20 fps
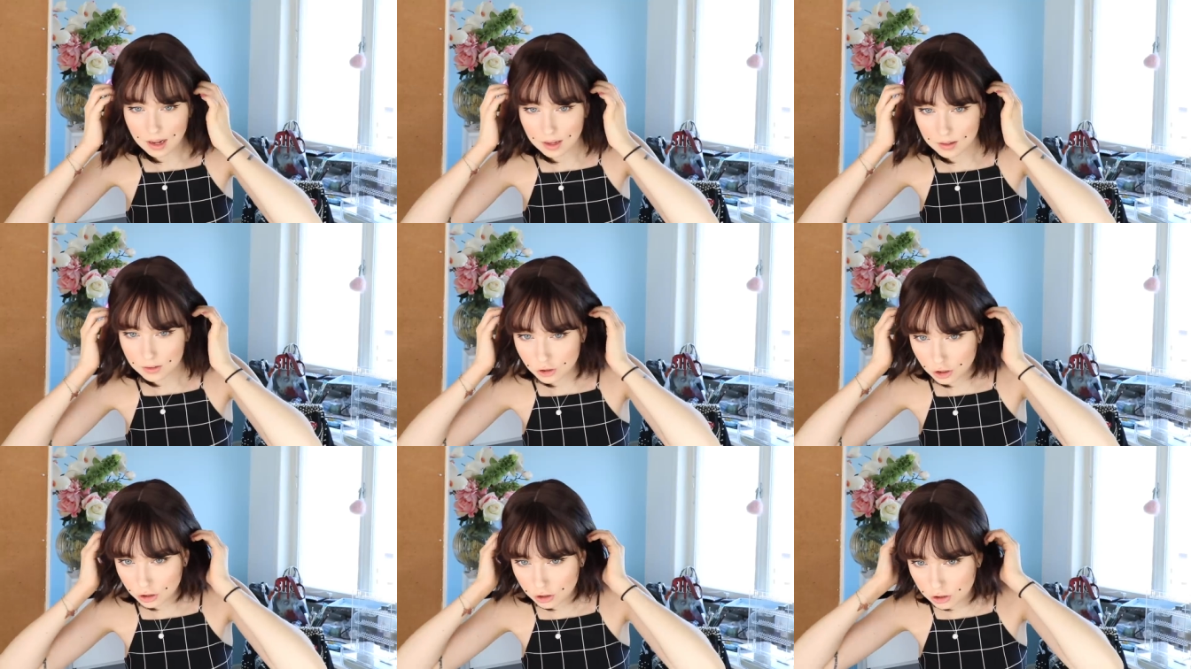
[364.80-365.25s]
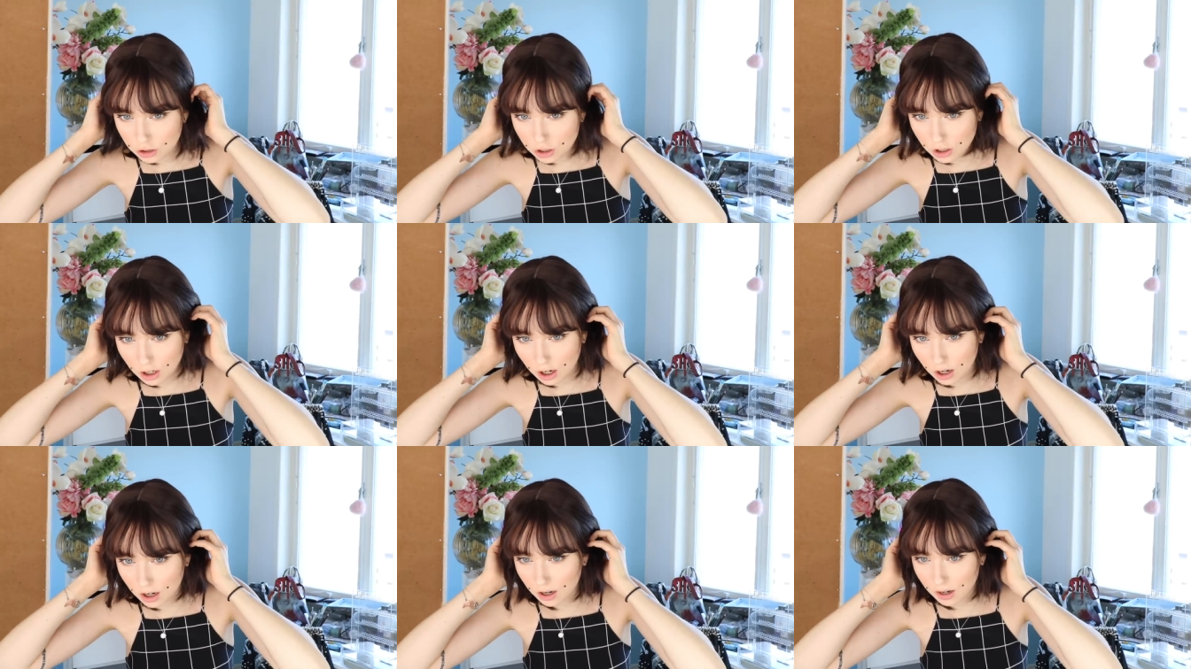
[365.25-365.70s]
I'll just
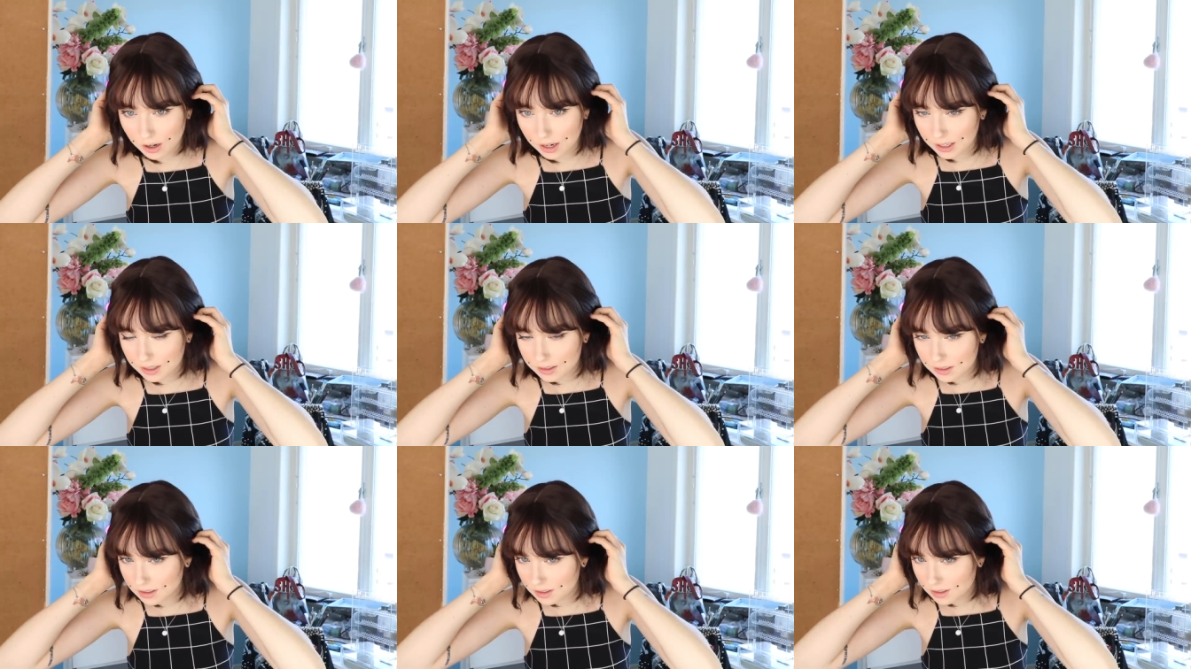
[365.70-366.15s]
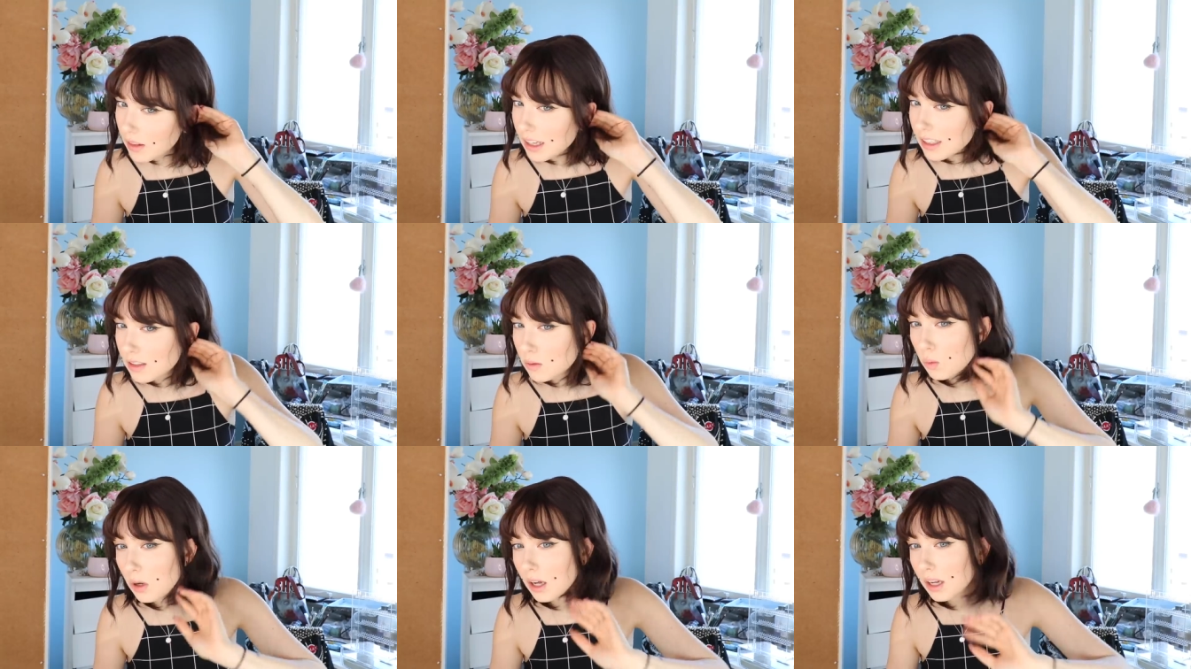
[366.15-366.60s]
cut it.
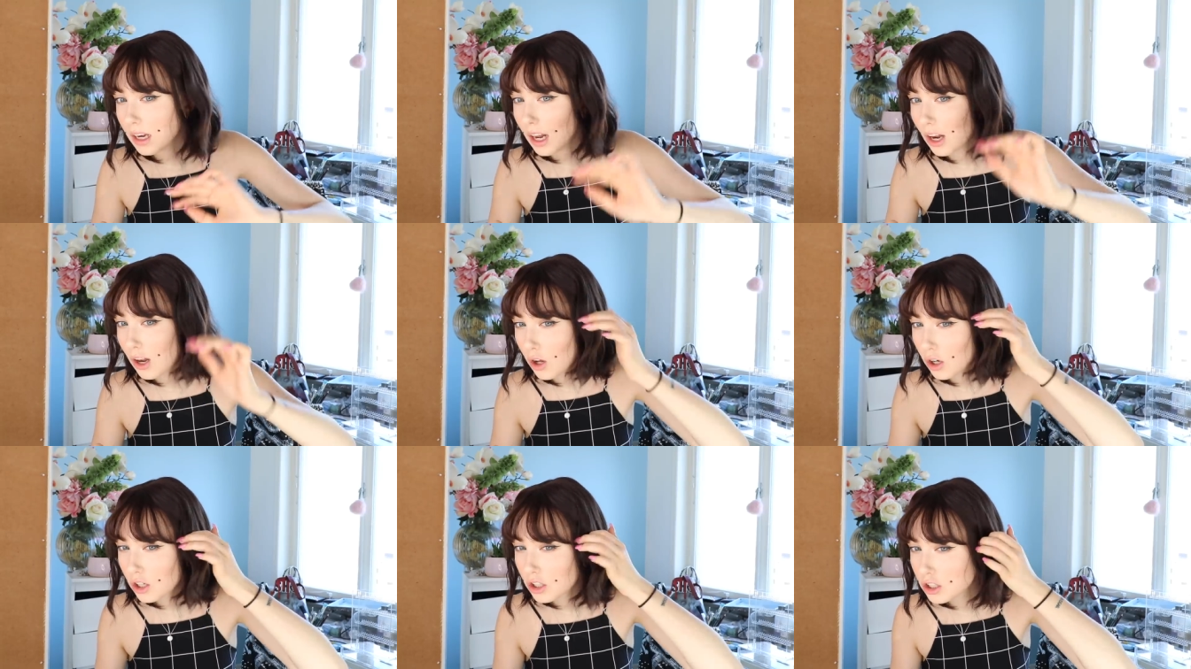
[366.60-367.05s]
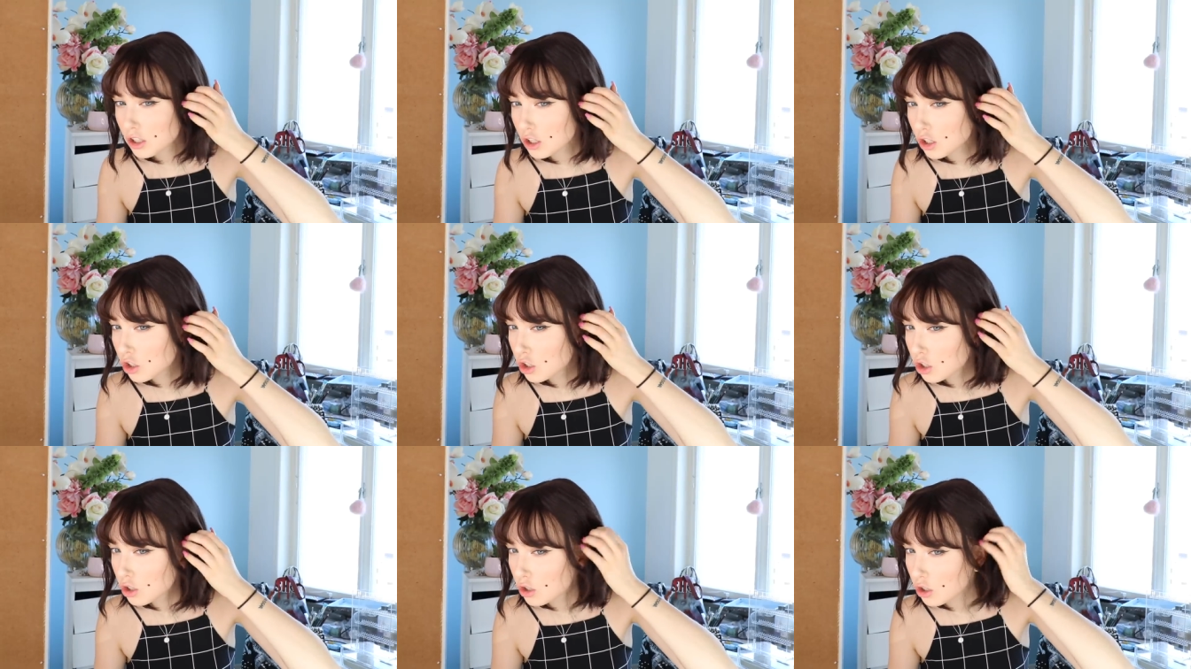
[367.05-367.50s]
This one looks
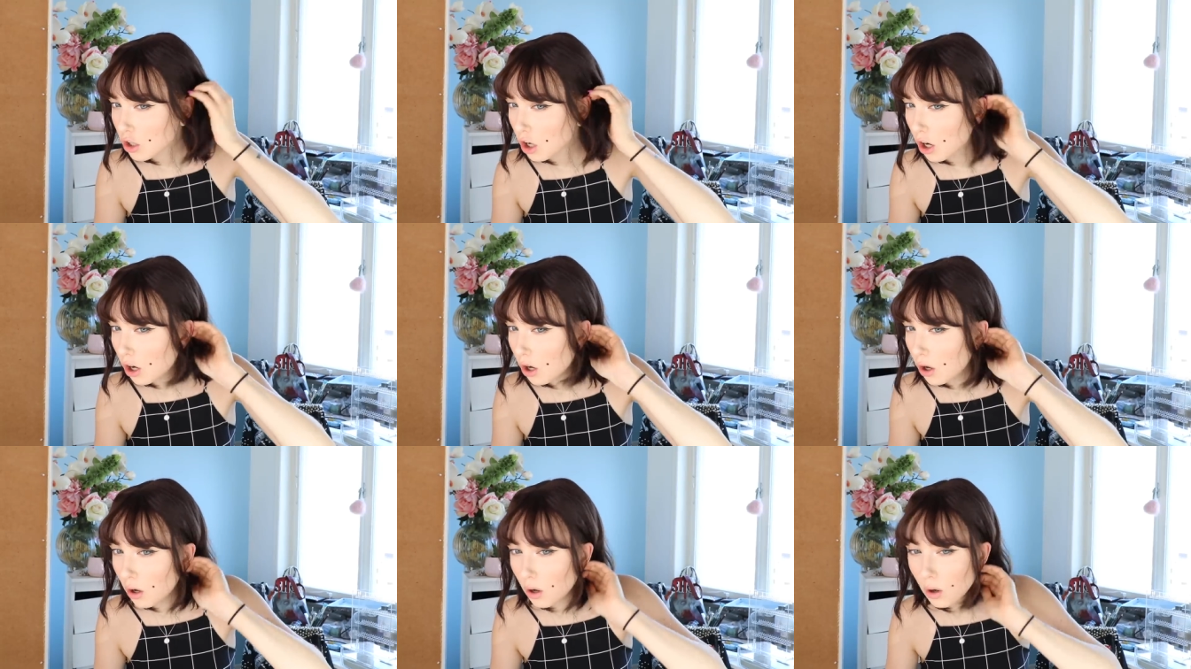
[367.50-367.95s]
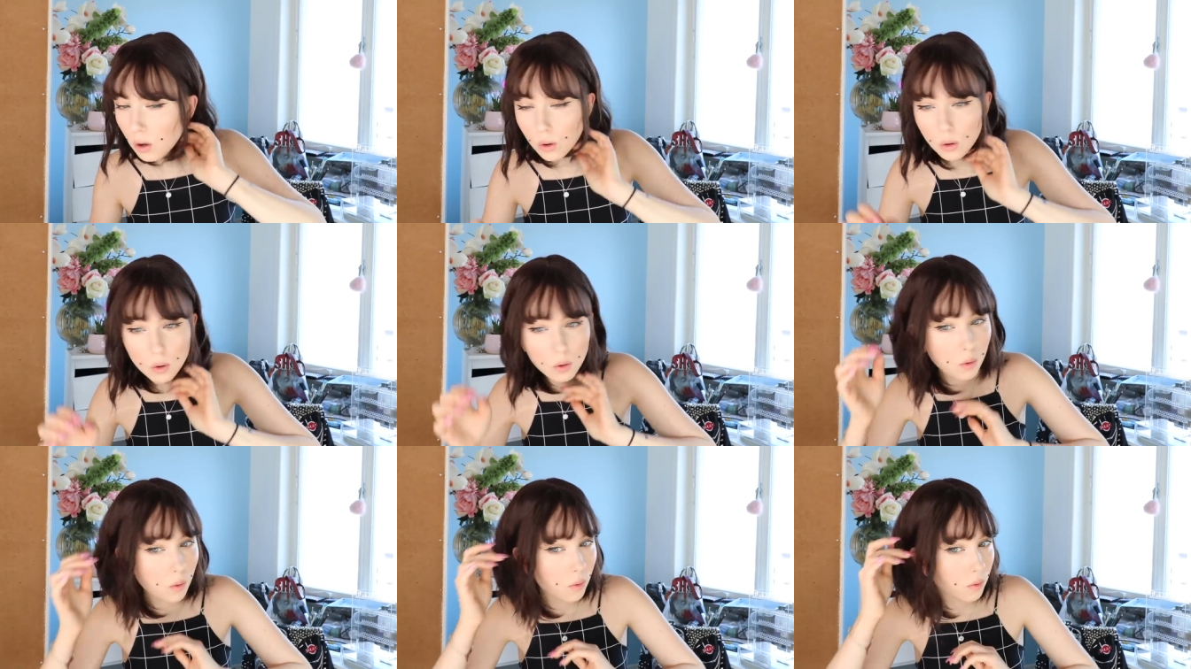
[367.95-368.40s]

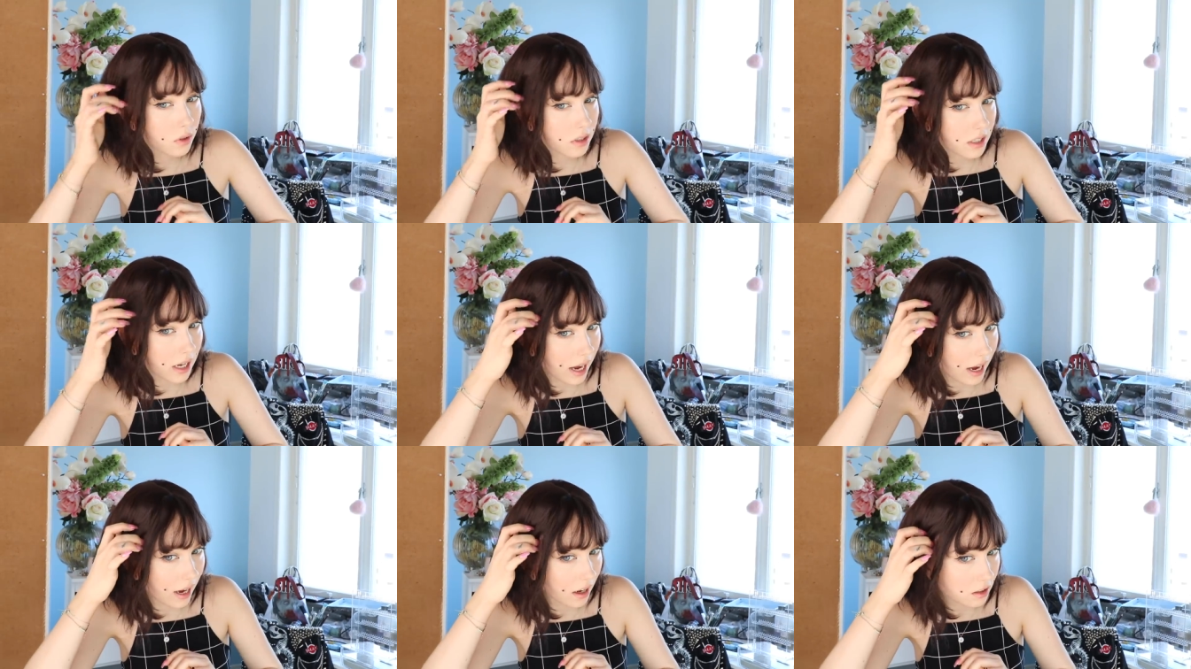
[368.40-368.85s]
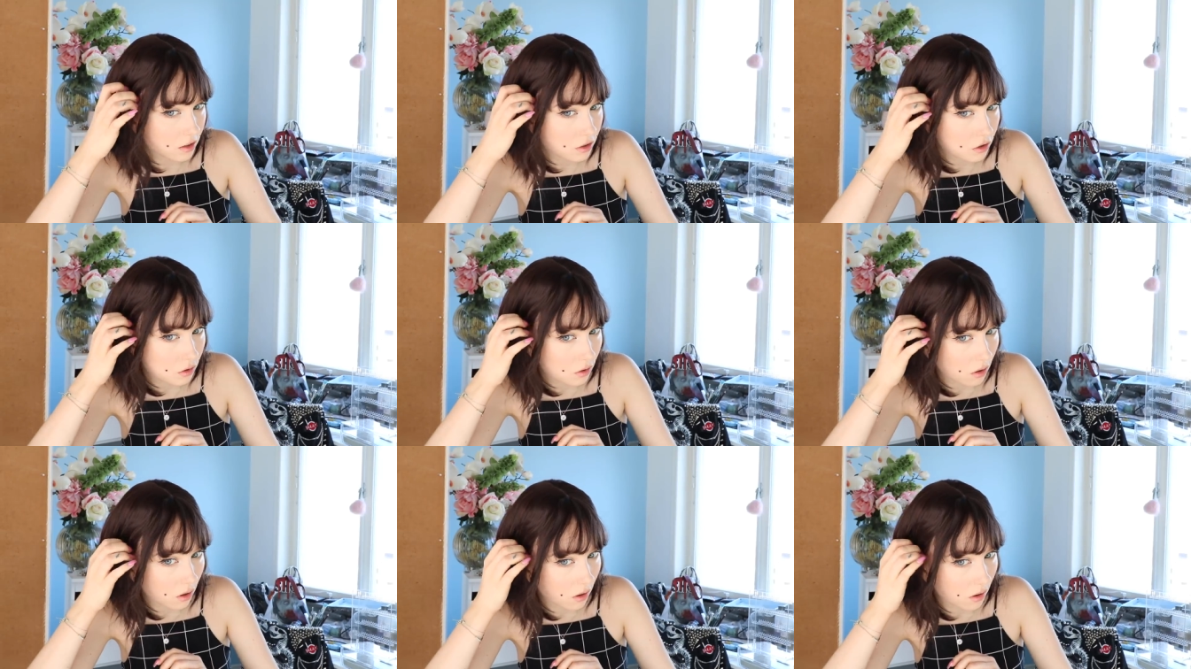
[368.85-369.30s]
so
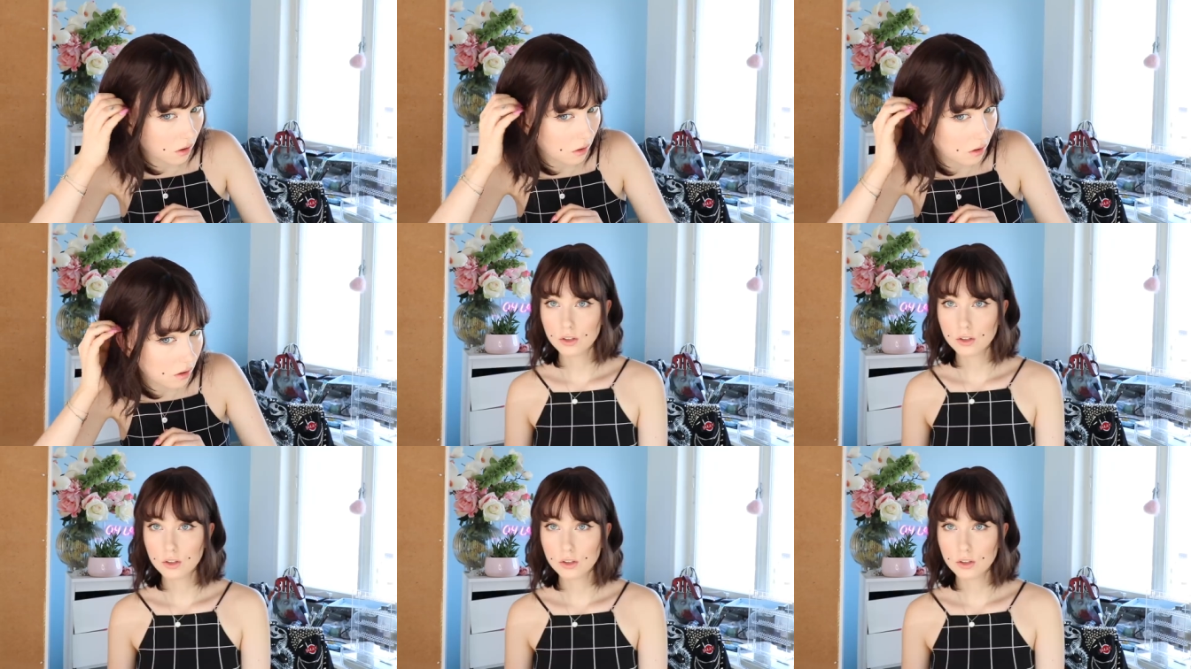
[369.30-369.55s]
natural.